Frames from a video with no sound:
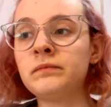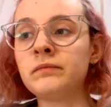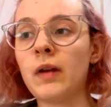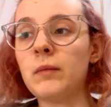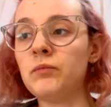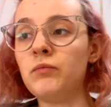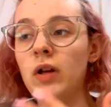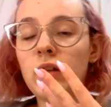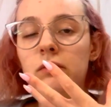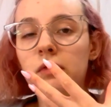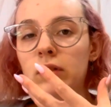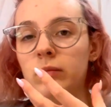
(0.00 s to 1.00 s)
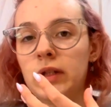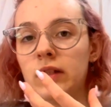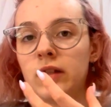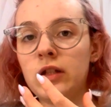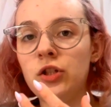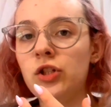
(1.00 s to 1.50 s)
I'm a little bit
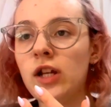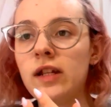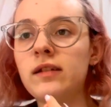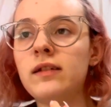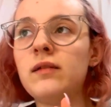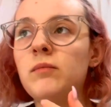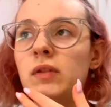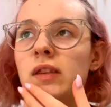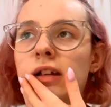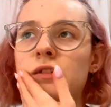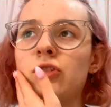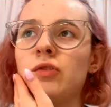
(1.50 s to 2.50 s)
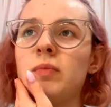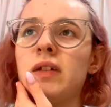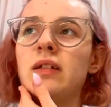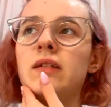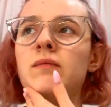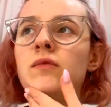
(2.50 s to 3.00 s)
congested, but that's just
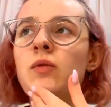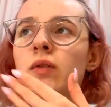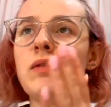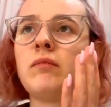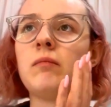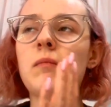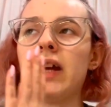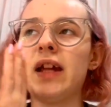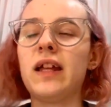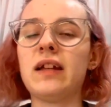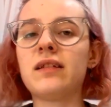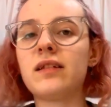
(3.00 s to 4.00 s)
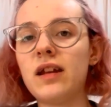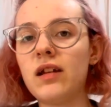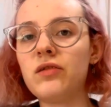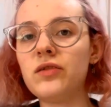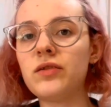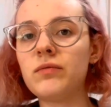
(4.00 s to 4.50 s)
because of doing my aunt's
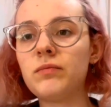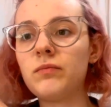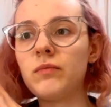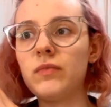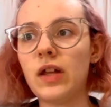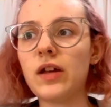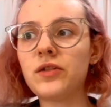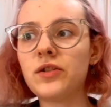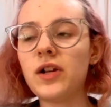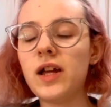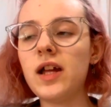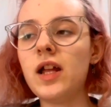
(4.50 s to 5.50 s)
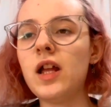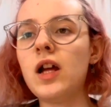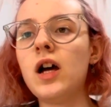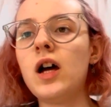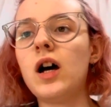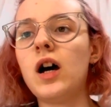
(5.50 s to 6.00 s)
nails yesterday.
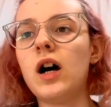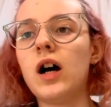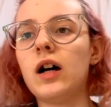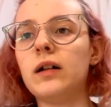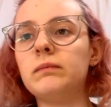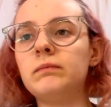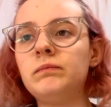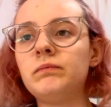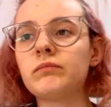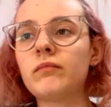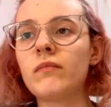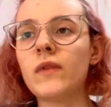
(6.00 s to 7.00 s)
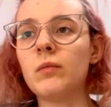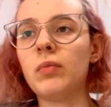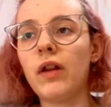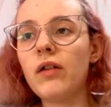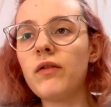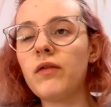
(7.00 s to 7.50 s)
Um,
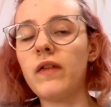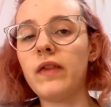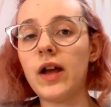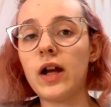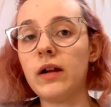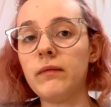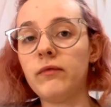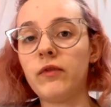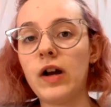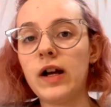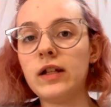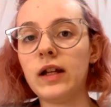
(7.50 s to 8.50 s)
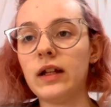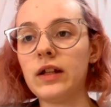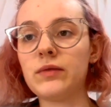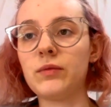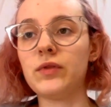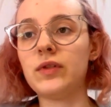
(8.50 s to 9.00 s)
but other than that, I'm fine. I
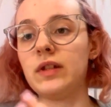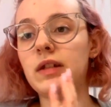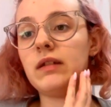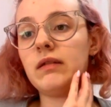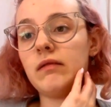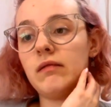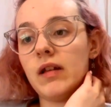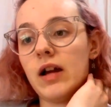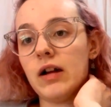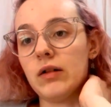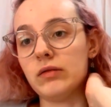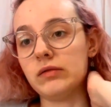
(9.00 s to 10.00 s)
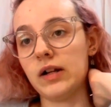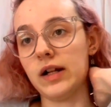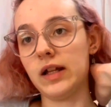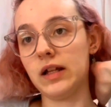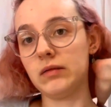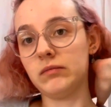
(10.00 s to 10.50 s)
guess we'll see how I
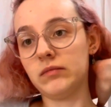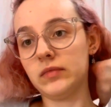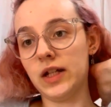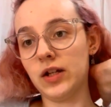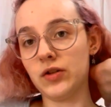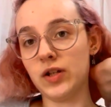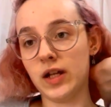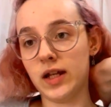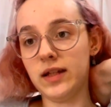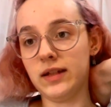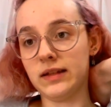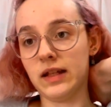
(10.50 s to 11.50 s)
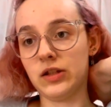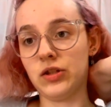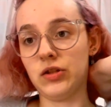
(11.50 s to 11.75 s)
am later tonight, because that's